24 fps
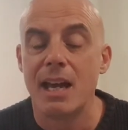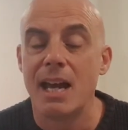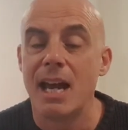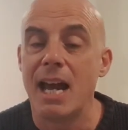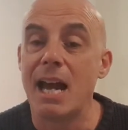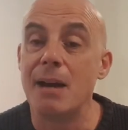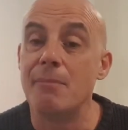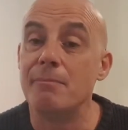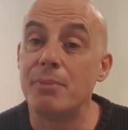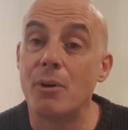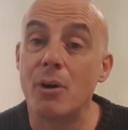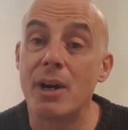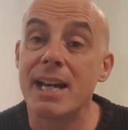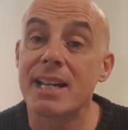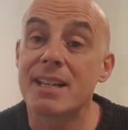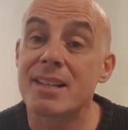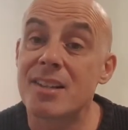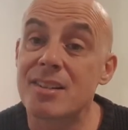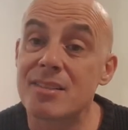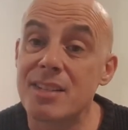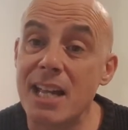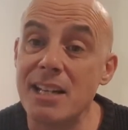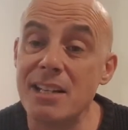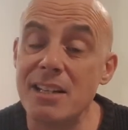And by
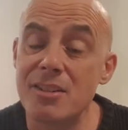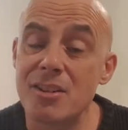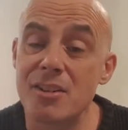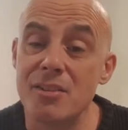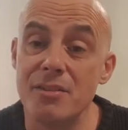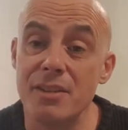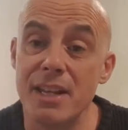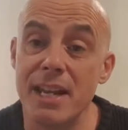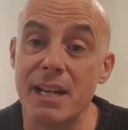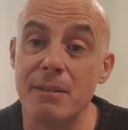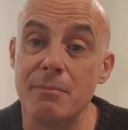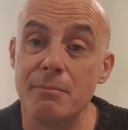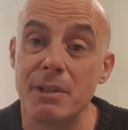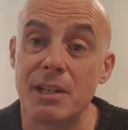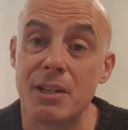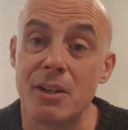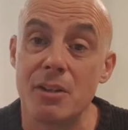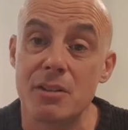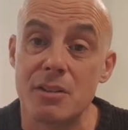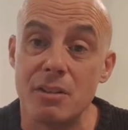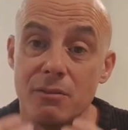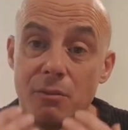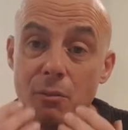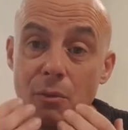extension, then,
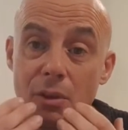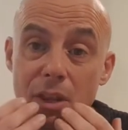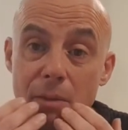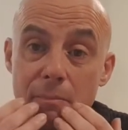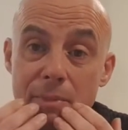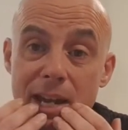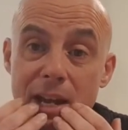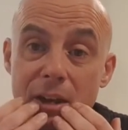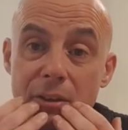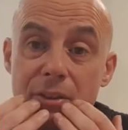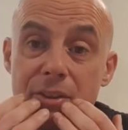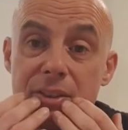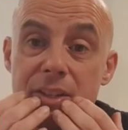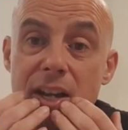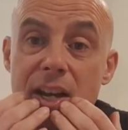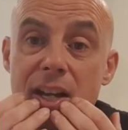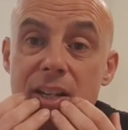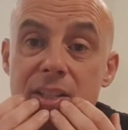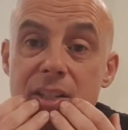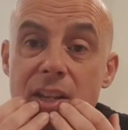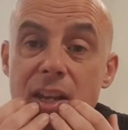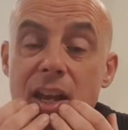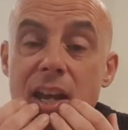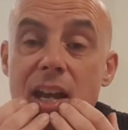because of what the mouth
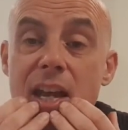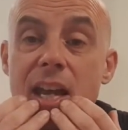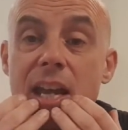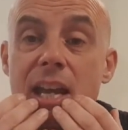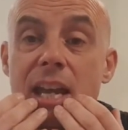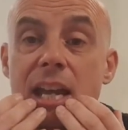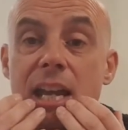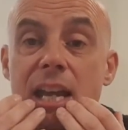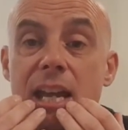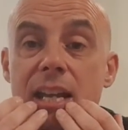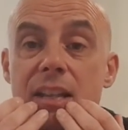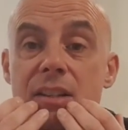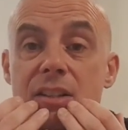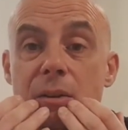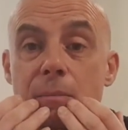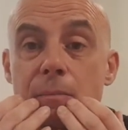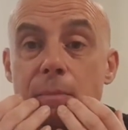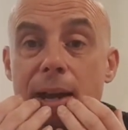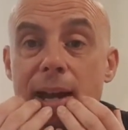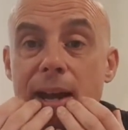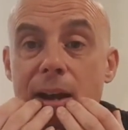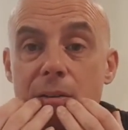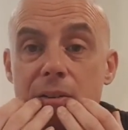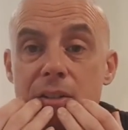does, it's
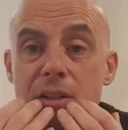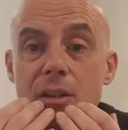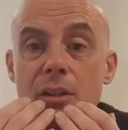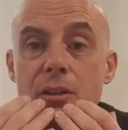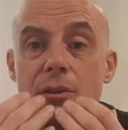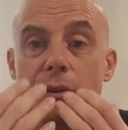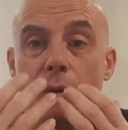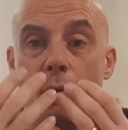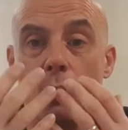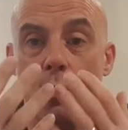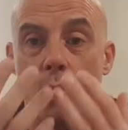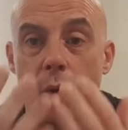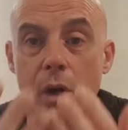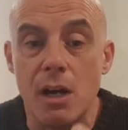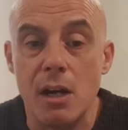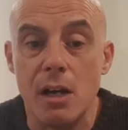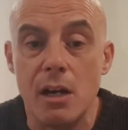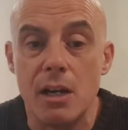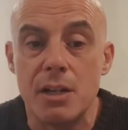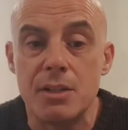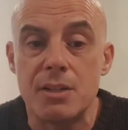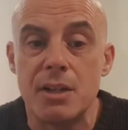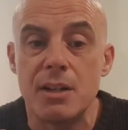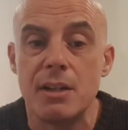about the
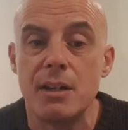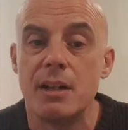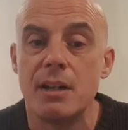word,